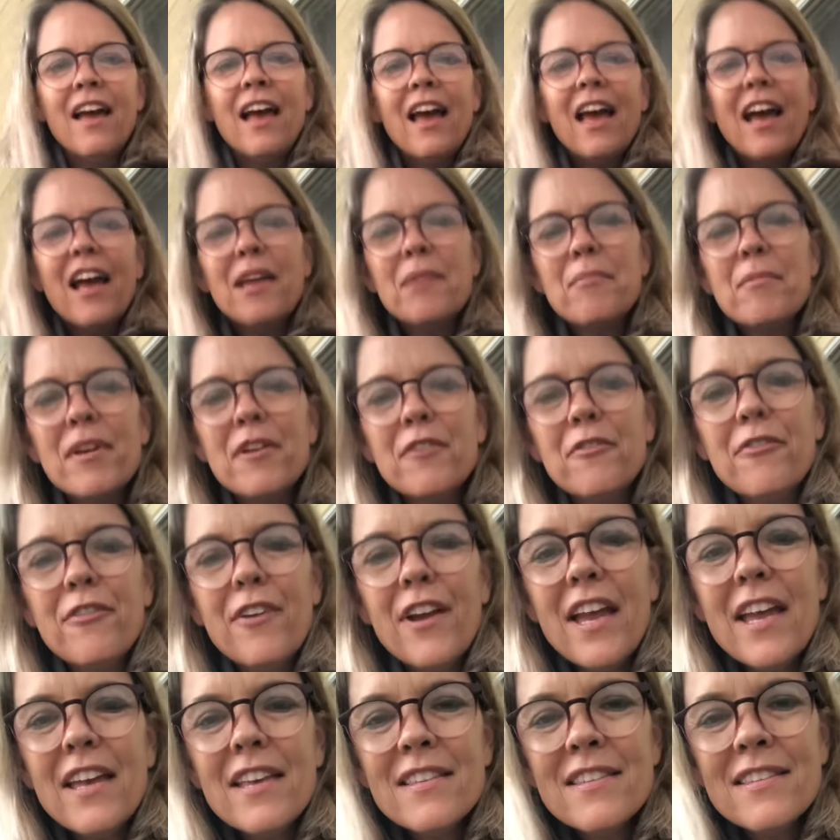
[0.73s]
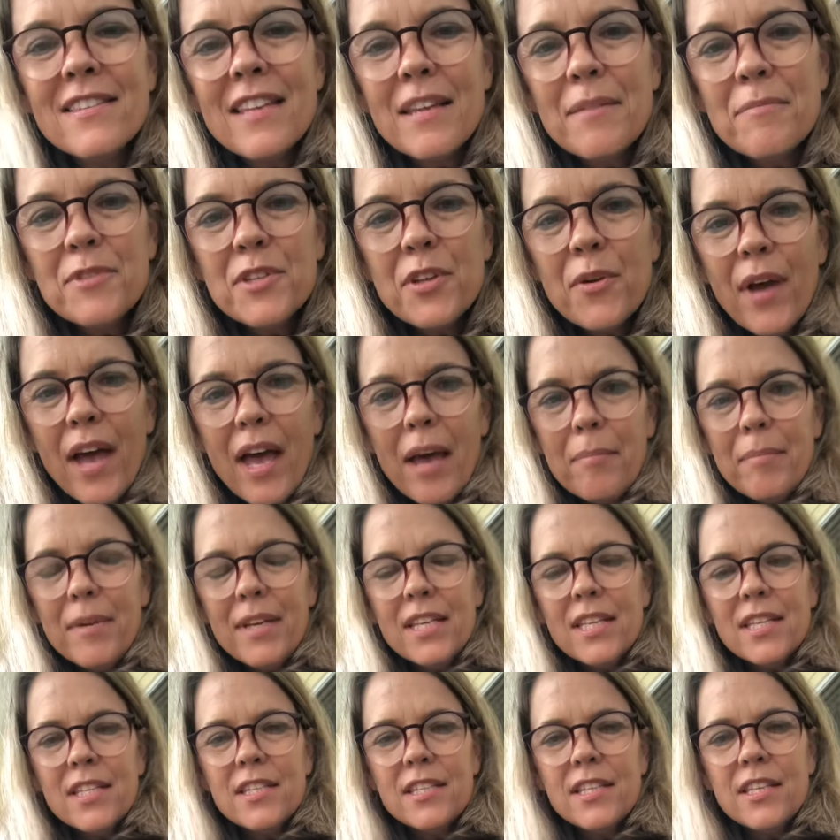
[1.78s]
Hi, my friends. I'm so happy
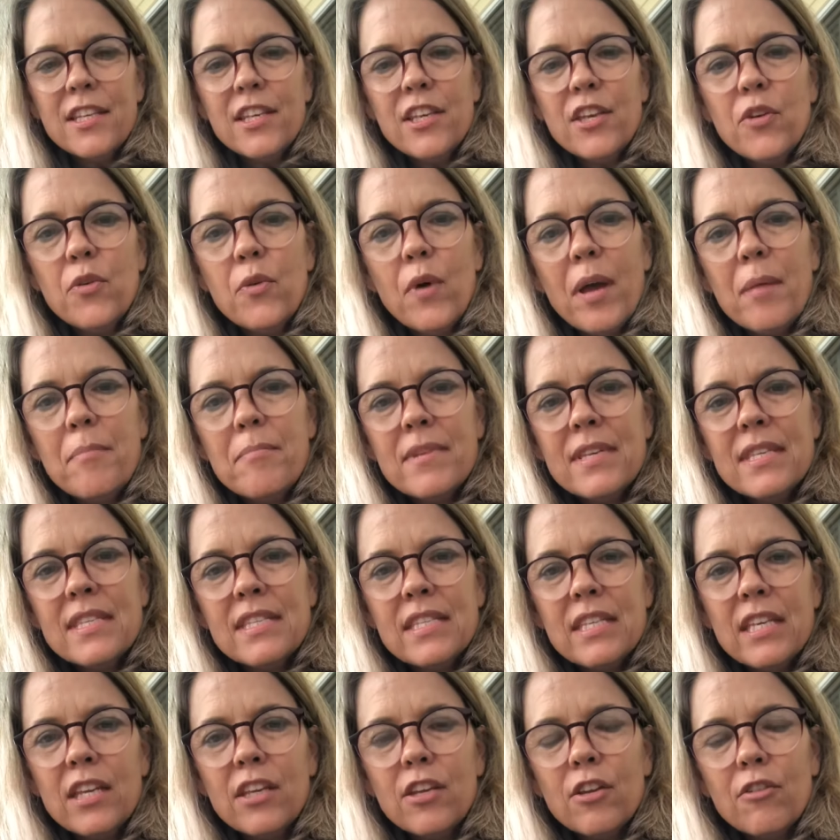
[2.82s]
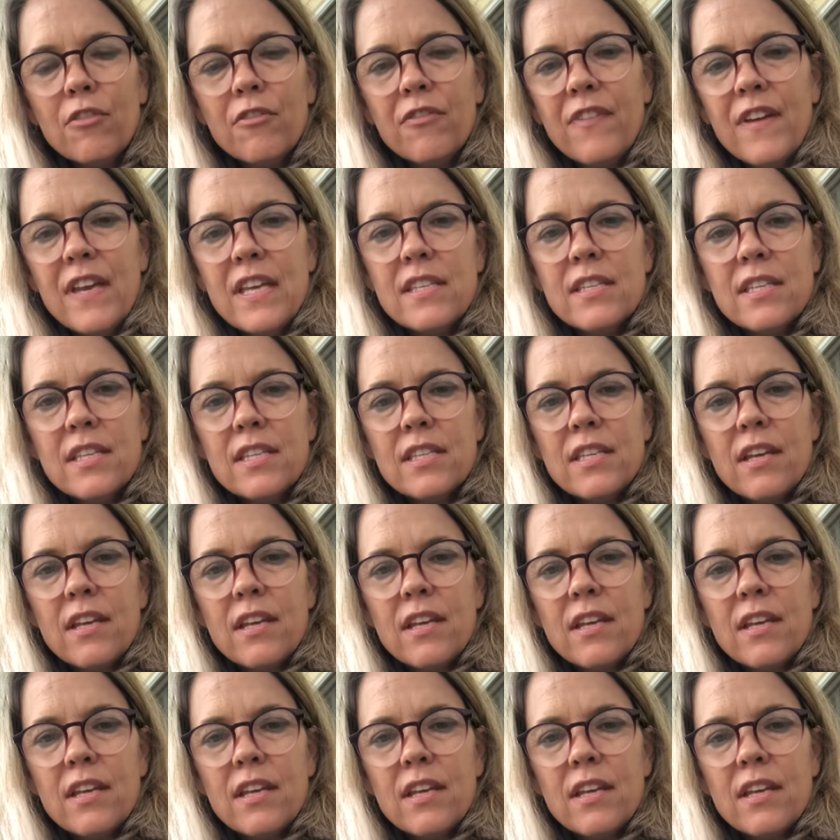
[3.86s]
to see you. I miss seeing your faces